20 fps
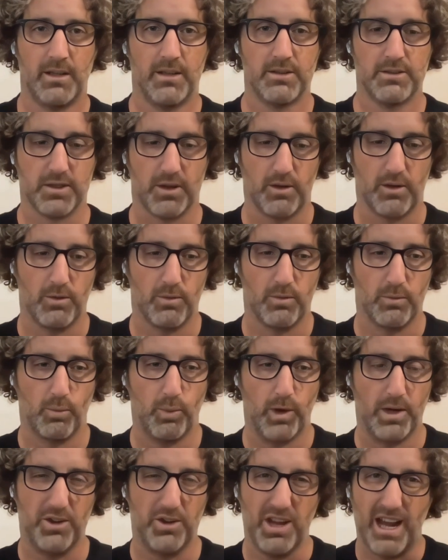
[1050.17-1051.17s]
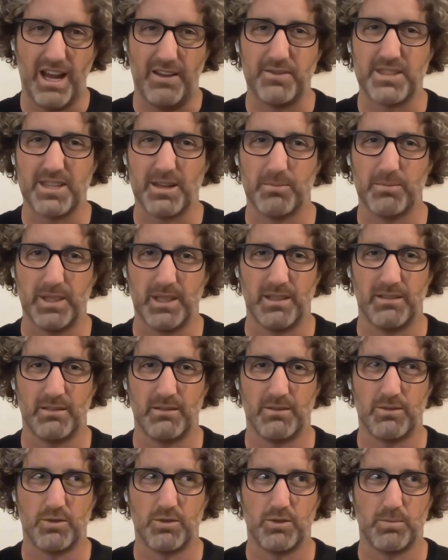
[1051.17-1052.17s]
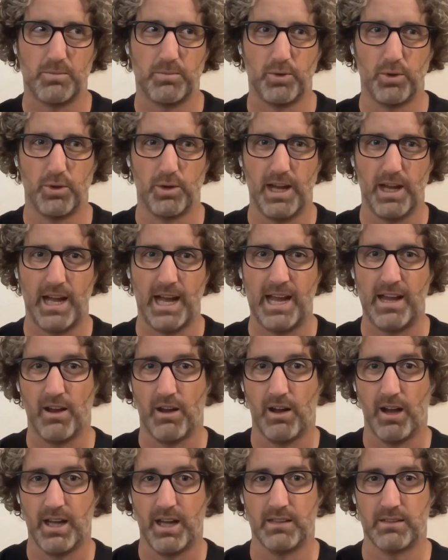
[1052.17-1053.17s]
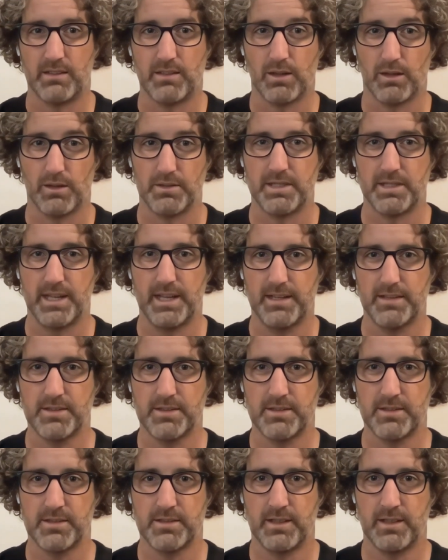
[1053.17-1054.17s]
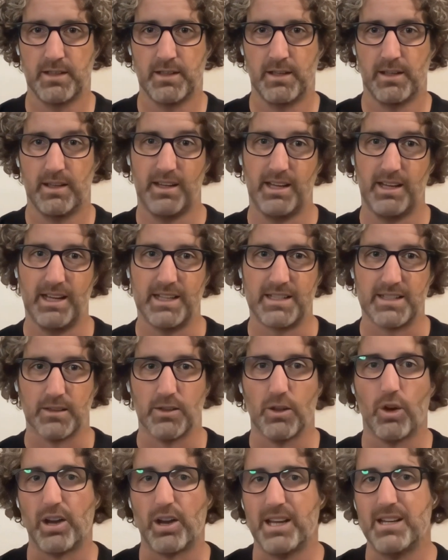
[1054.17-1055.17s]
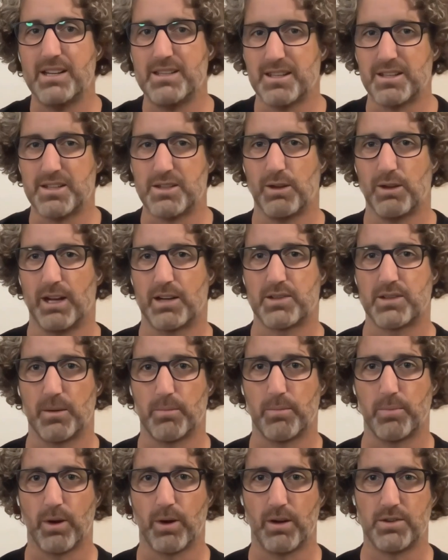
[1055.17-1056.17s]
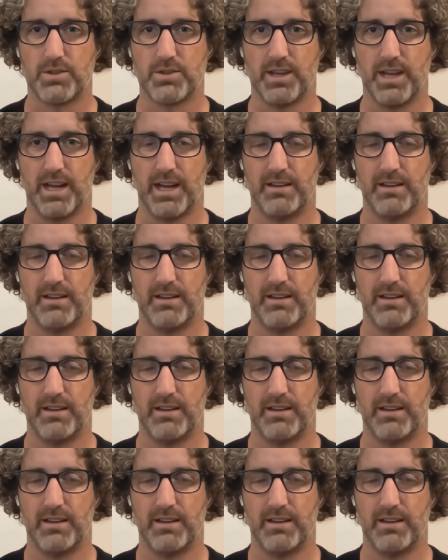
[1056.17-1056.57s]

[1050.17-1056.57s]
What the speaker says: So when you have something to put AI in context, it's a lot easier to actually approach that